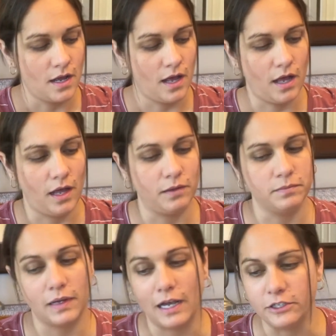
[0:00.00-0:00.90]

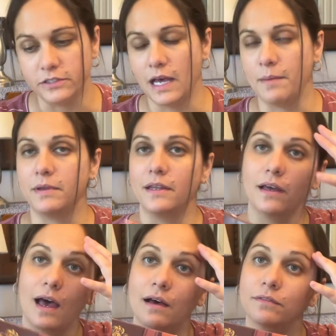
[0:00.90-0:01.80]
I just happen to
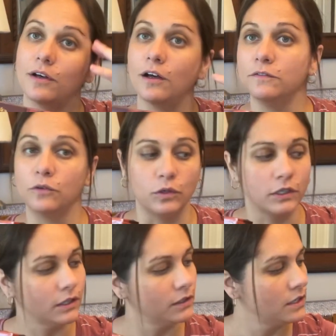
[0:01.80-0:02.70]
have all
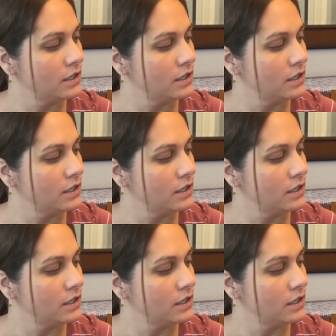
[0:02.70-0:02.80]
four.